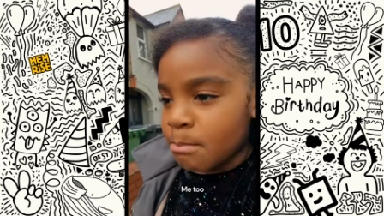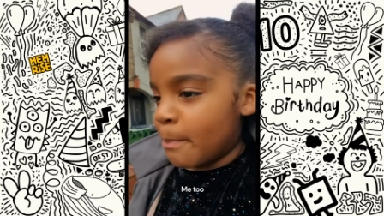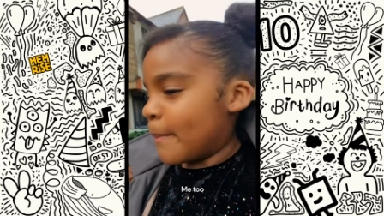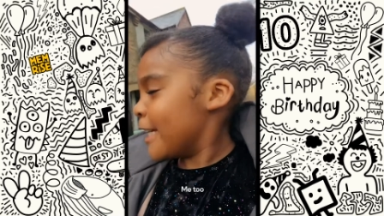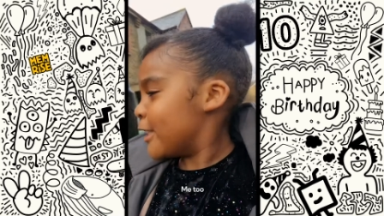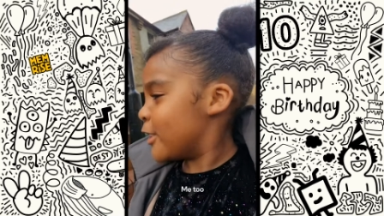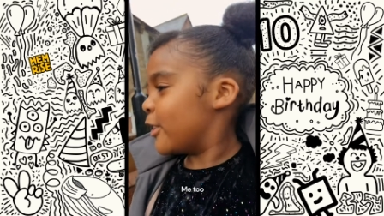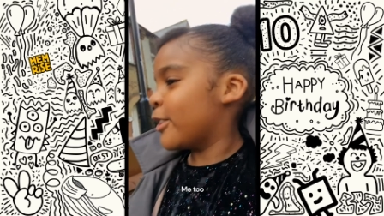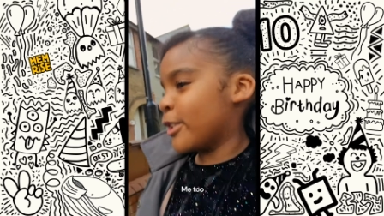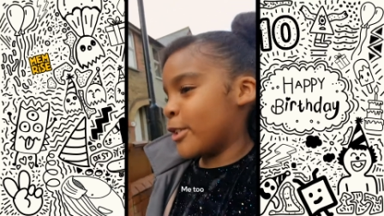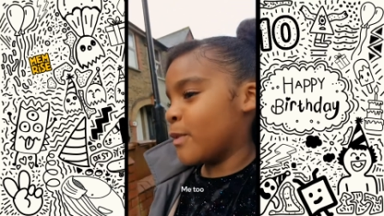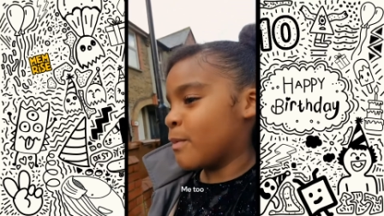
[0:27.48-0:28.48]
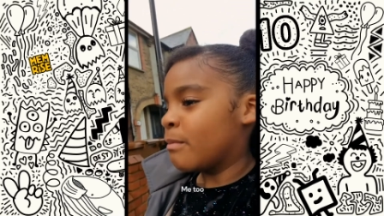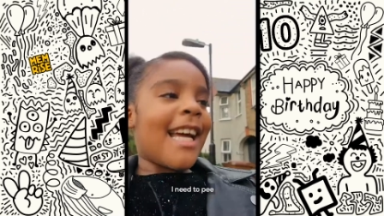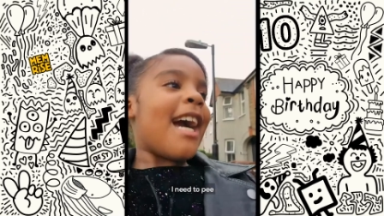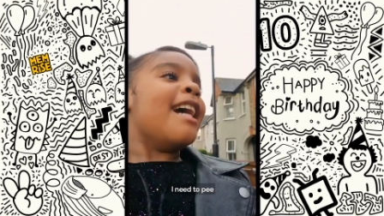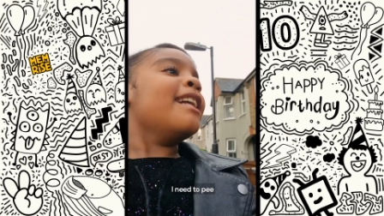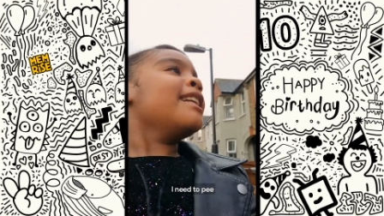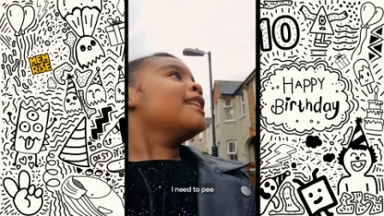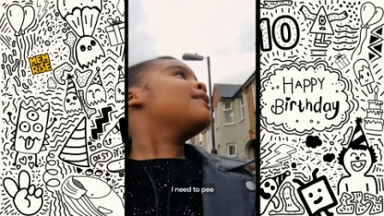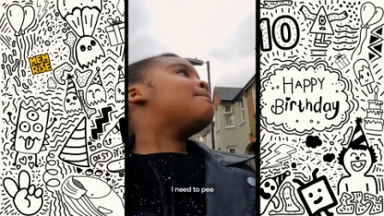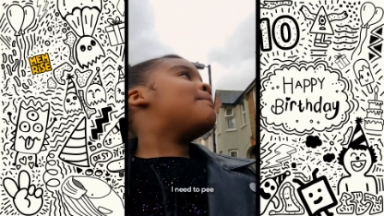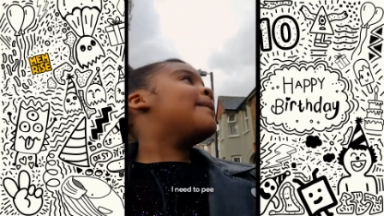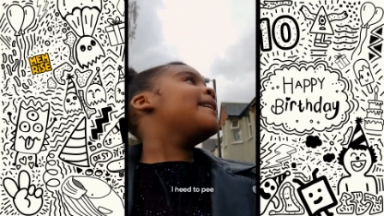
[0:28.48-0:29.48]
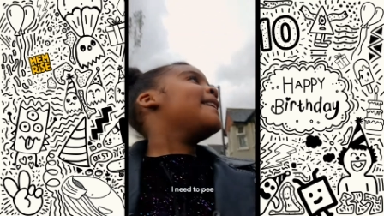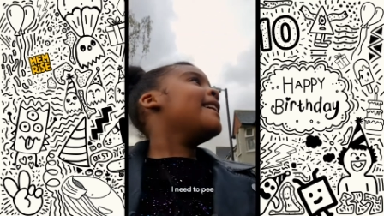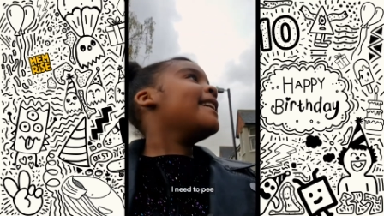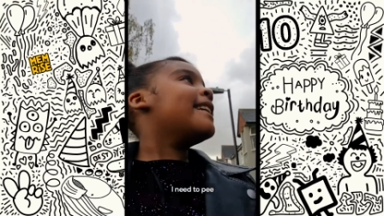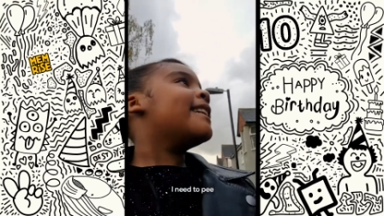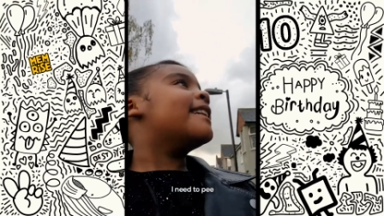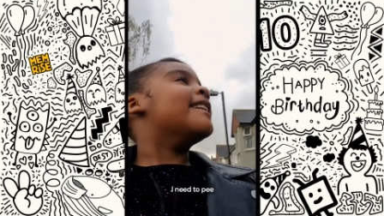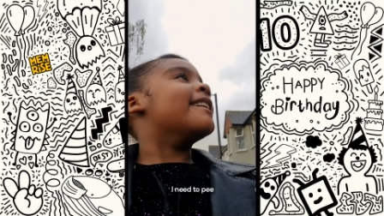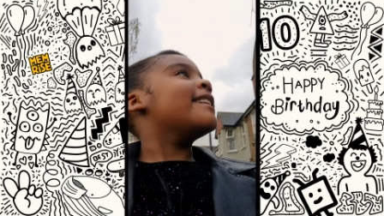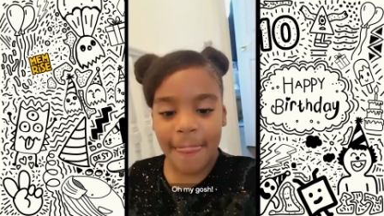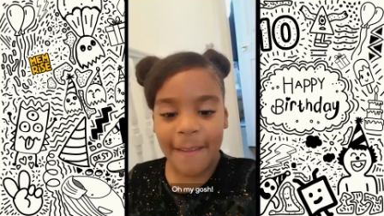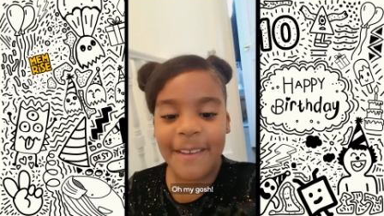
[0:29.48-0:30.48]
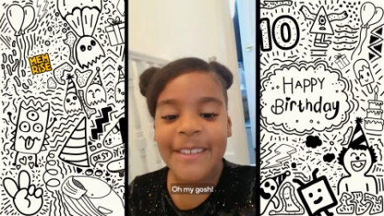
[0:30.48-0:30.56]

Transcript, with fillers: Me too need to pee. oh